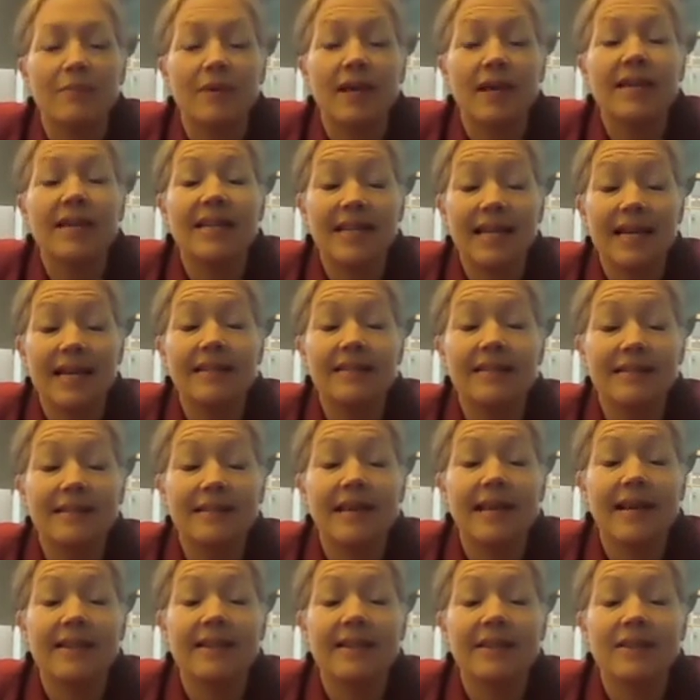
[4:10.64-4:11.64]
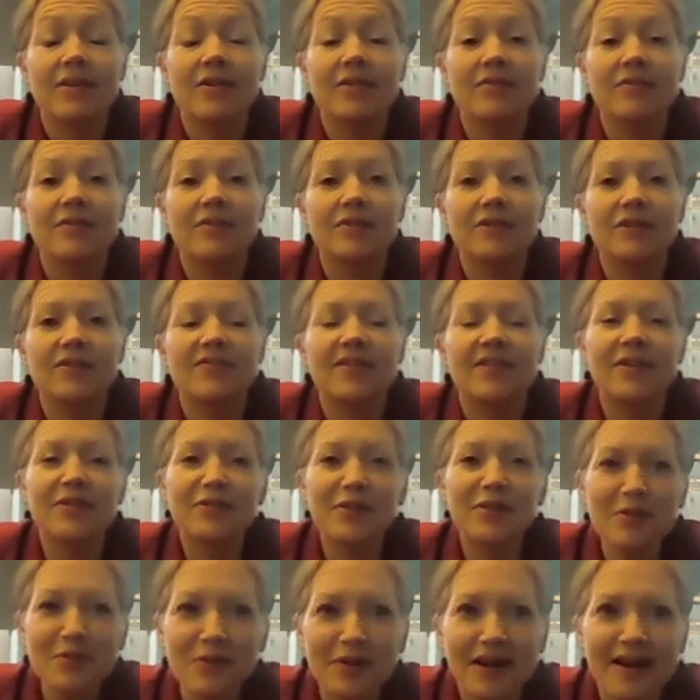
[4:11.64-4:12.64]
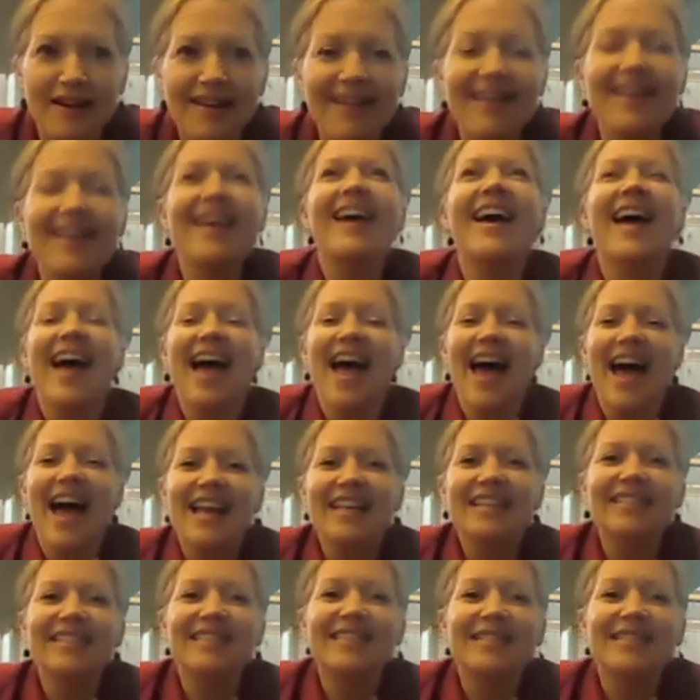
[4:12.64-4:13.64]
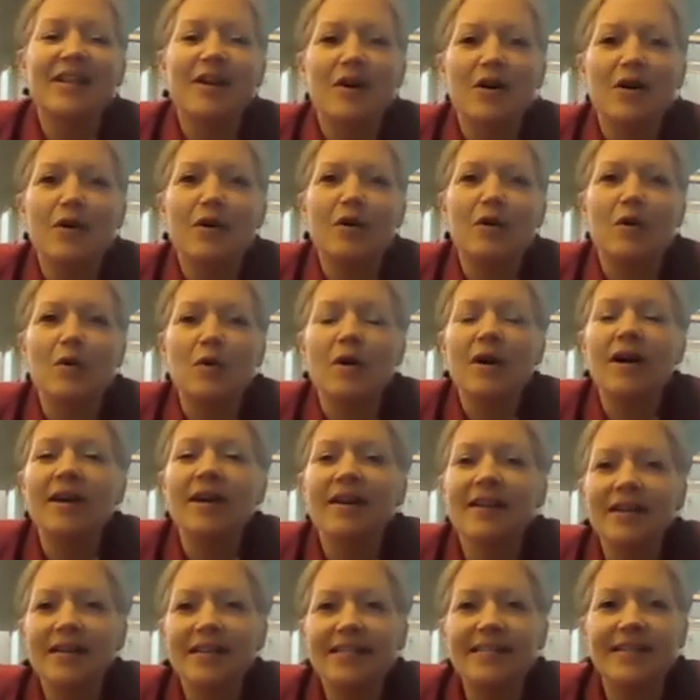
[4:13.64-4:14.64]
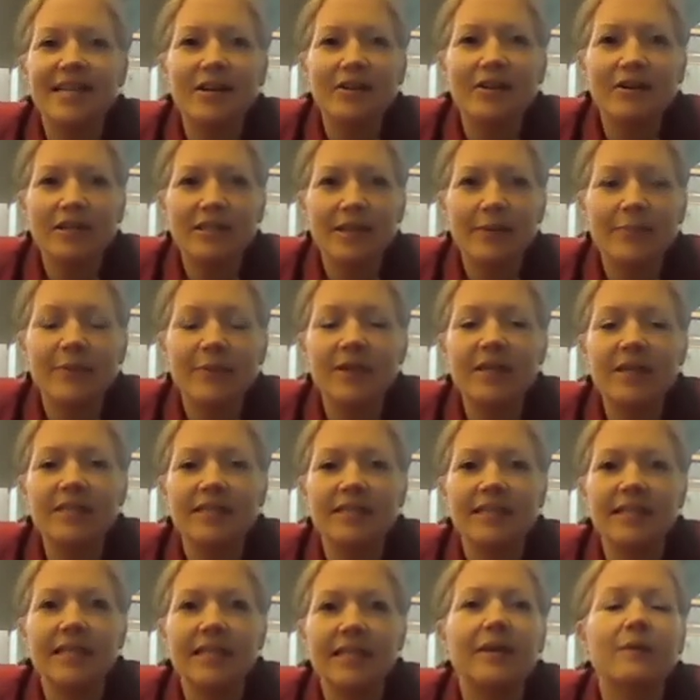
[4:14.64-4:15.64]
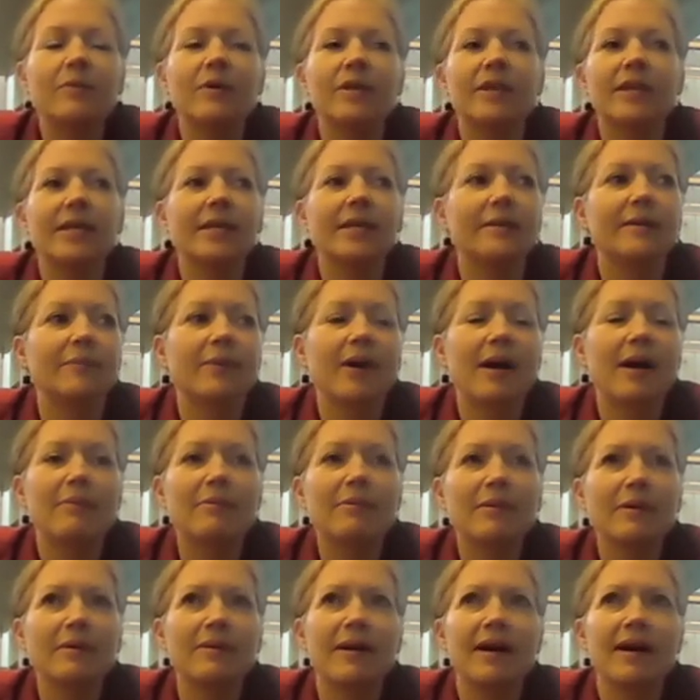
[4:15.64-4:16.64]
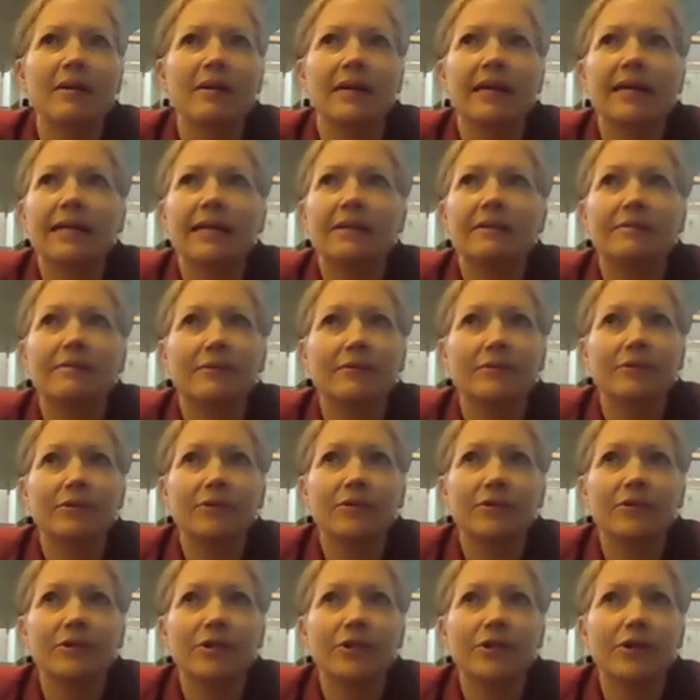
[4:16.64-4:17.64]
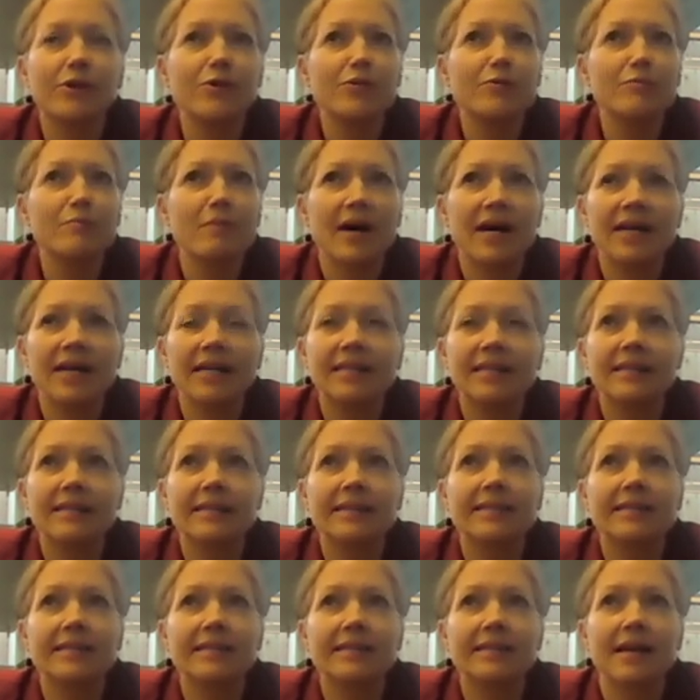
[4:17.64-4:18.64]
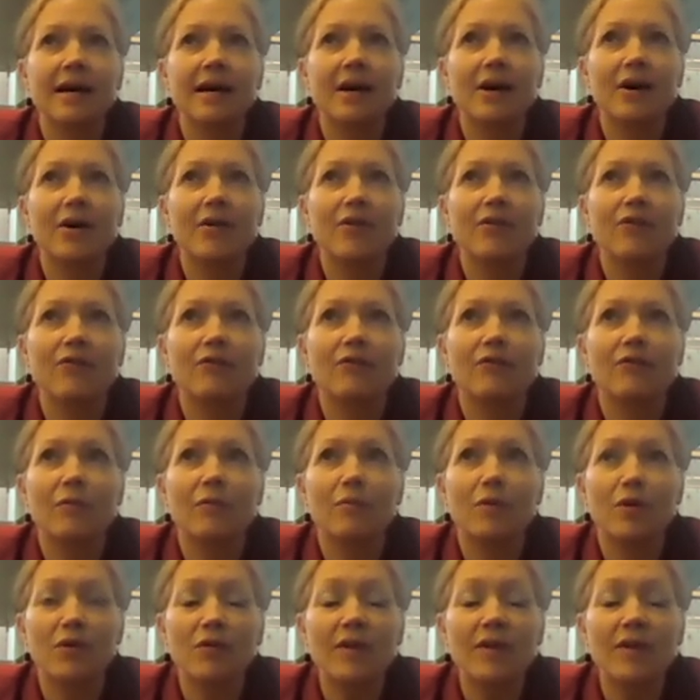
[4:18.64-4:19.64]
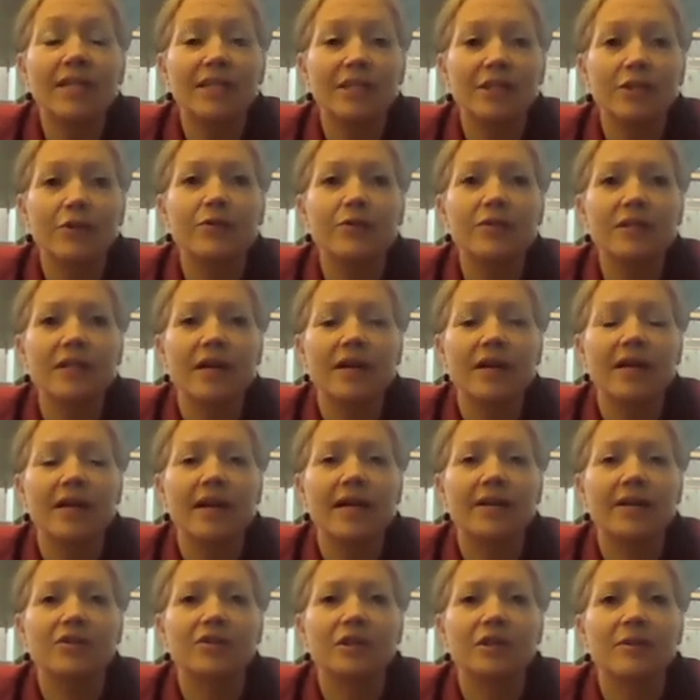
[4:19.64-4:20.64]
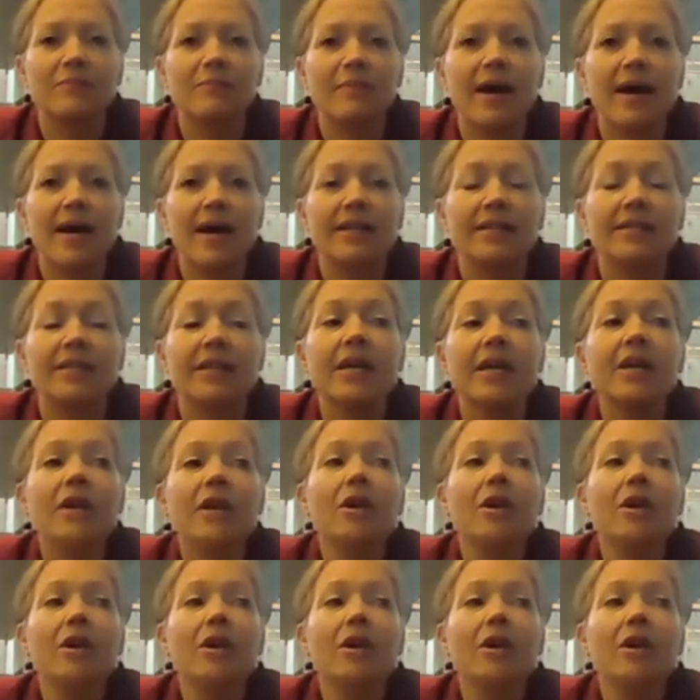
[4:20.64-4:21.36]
in dance at the University of Arizona. And so serendipitously, within probably about 2 months of moving to Tucson, I actually met